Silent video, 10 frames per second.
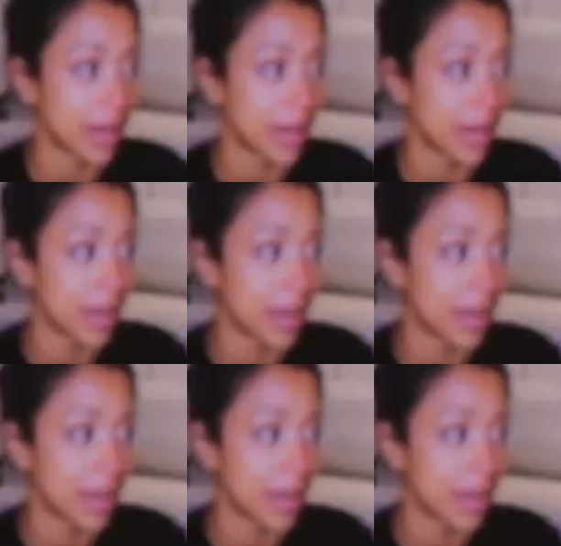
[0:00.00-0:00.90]

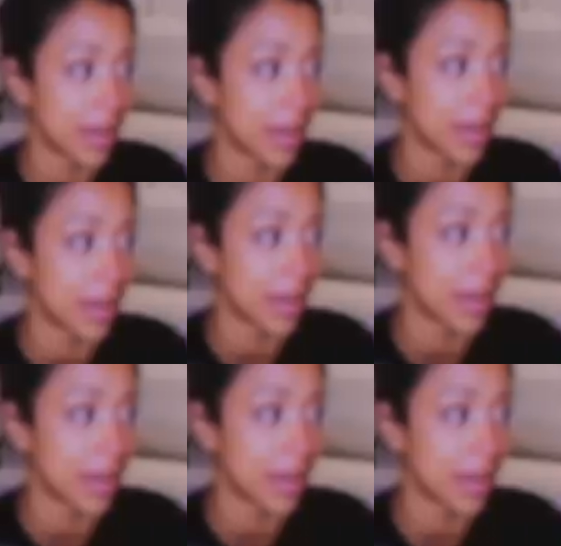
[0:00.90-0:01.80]

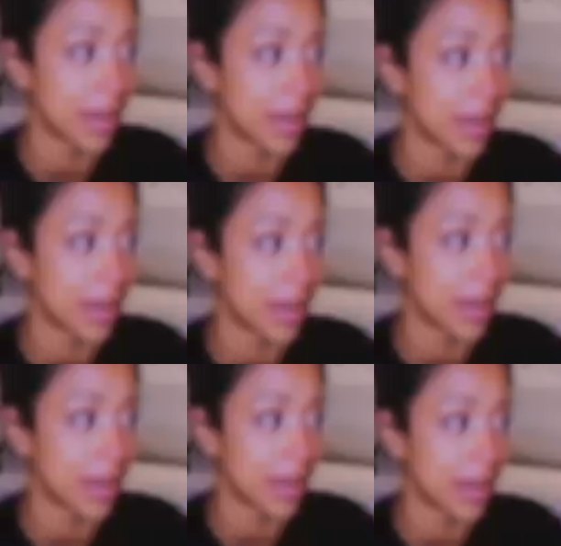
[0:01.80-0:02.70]
[no speech]